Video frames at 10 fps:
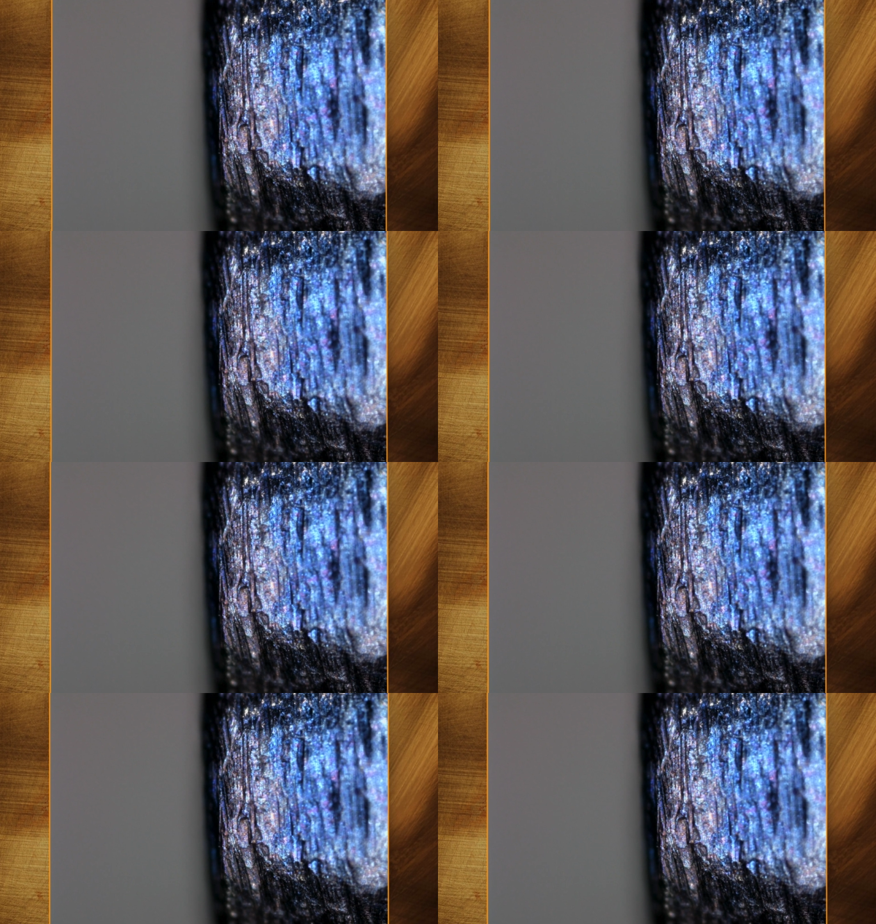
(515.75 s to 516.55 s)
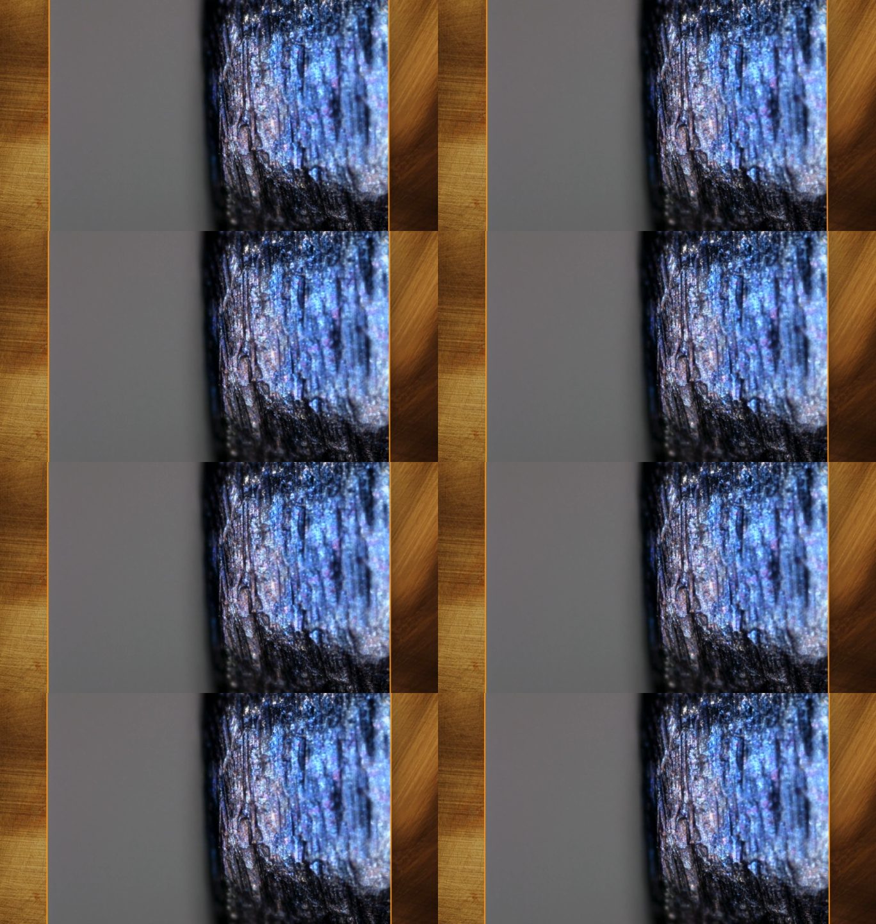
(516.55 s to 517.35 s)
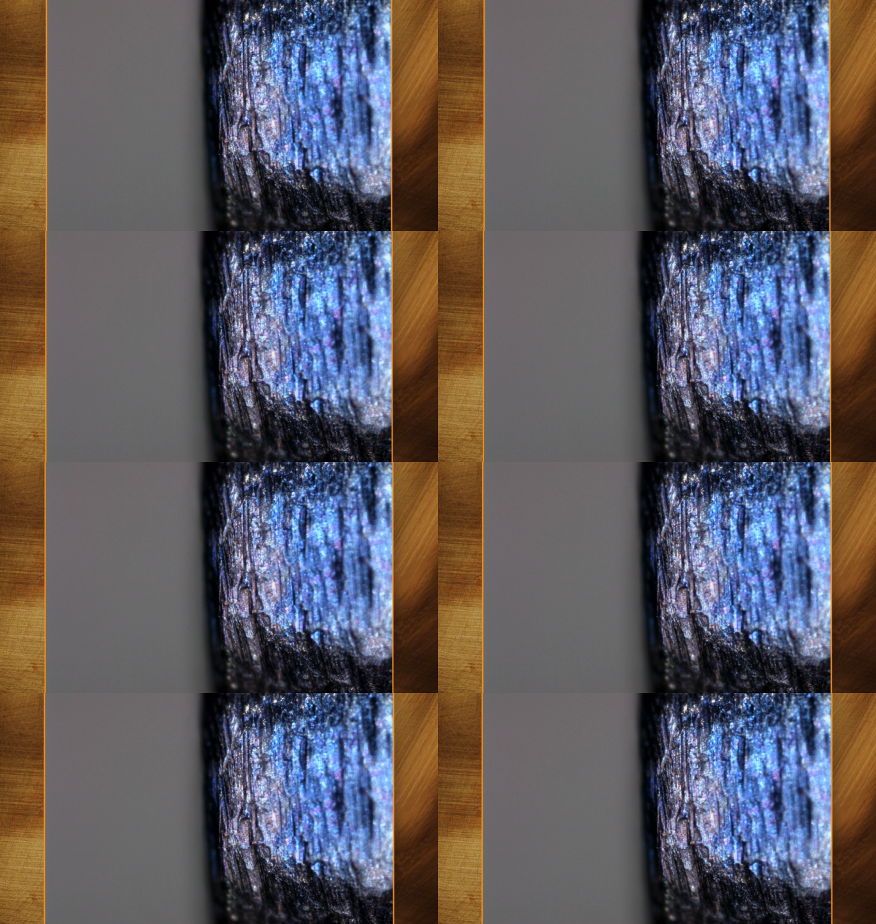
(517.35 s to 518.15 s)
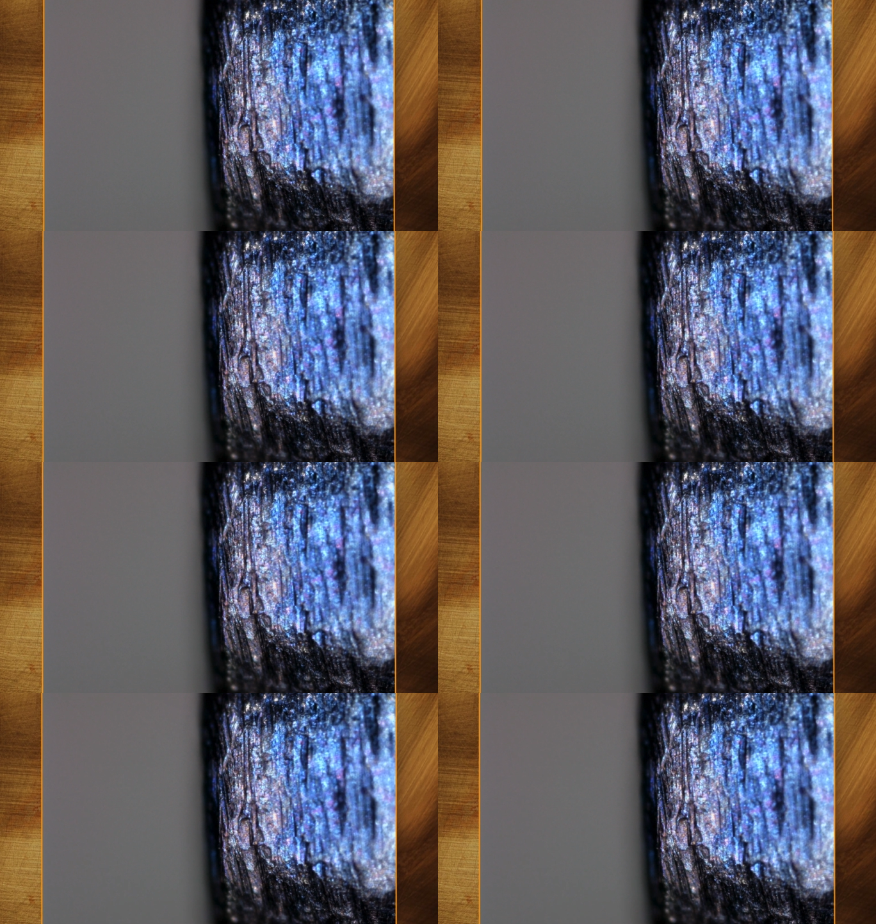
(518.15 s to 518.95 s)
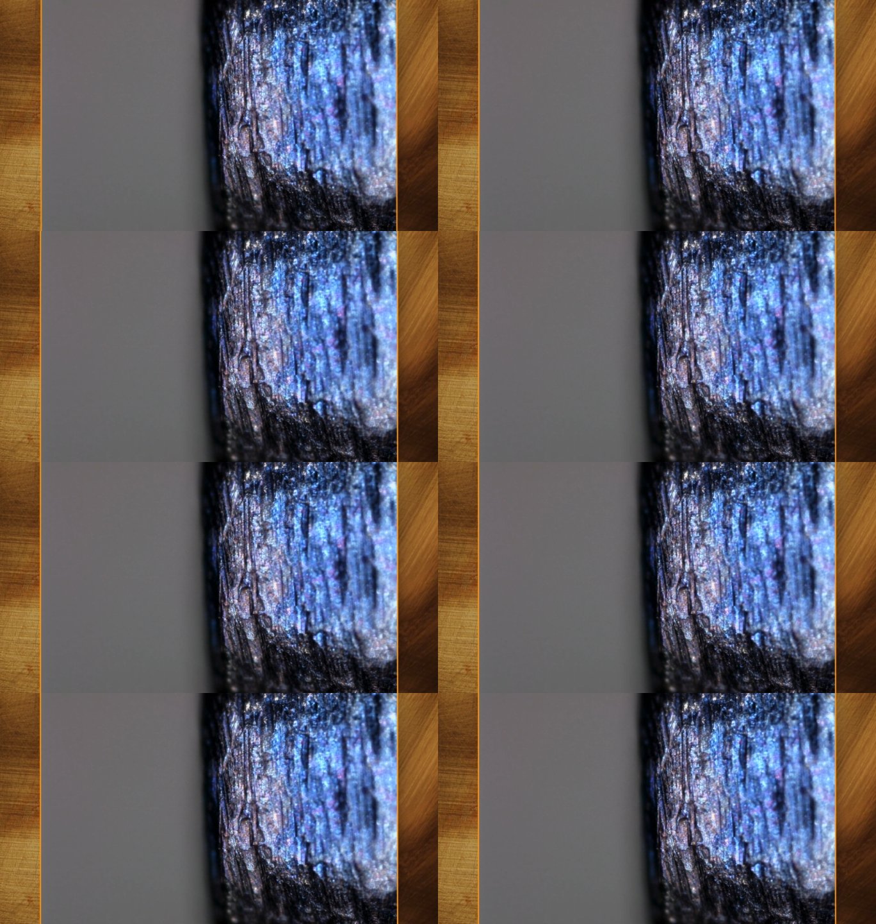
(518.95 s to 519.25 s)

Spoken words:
No face is visible, so there are no lips to read.